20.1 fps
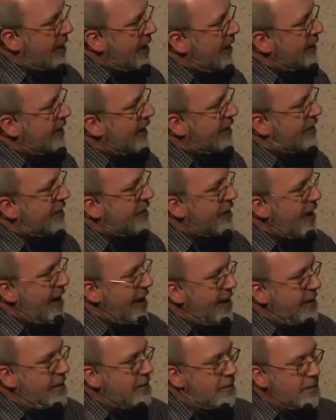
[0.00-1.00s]
And
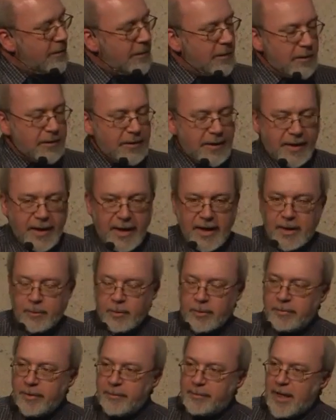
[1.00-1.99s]
instead, the king
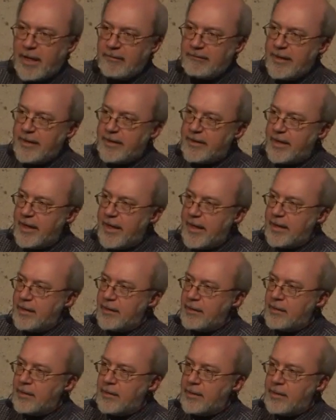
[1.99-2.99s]
would be buried
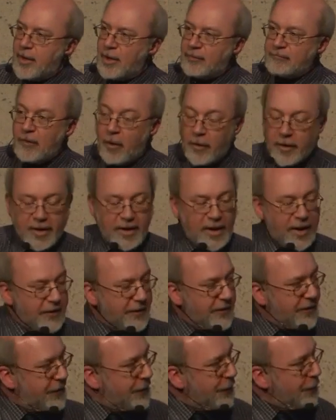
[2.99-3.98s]
in a
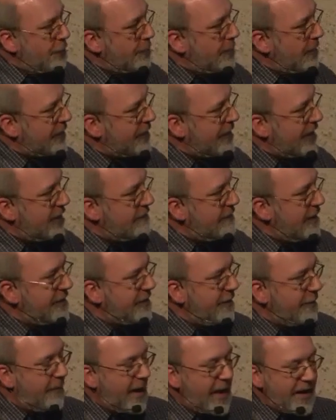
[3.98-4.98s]
rock-cut tomb, a
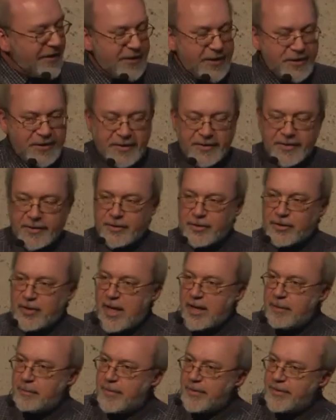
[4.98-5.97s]
series of passages and
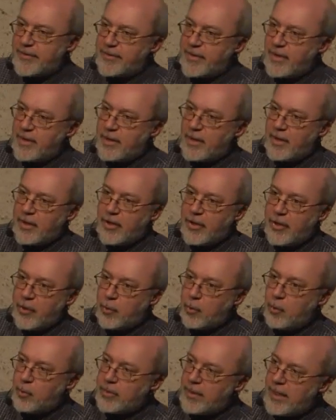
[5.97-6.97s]
chambers
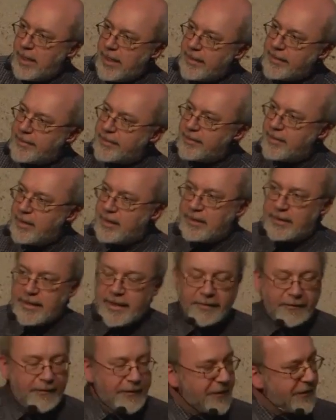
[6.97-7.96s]
hewn into the
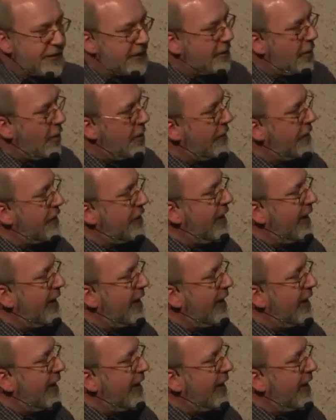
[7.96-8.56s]
cliffs along the